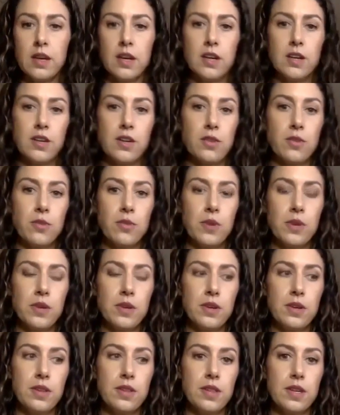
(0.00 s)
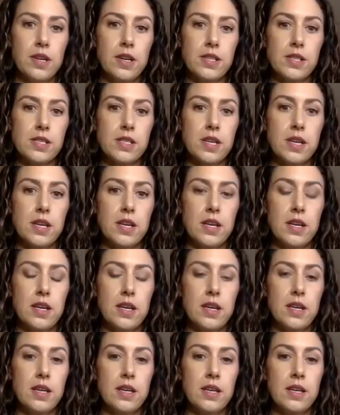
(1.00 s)
Another one that I
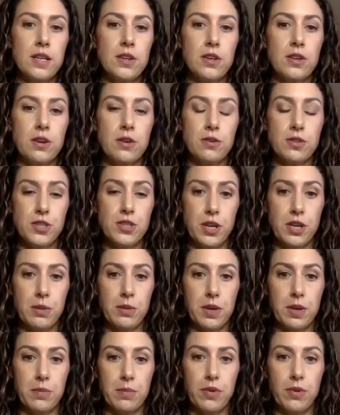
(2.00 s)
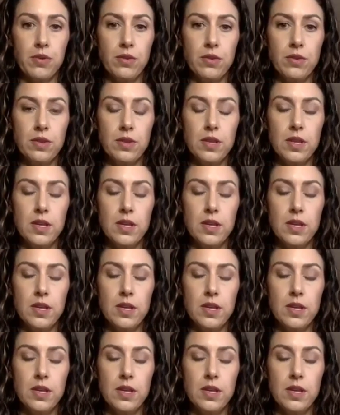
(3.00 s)
see in coaching people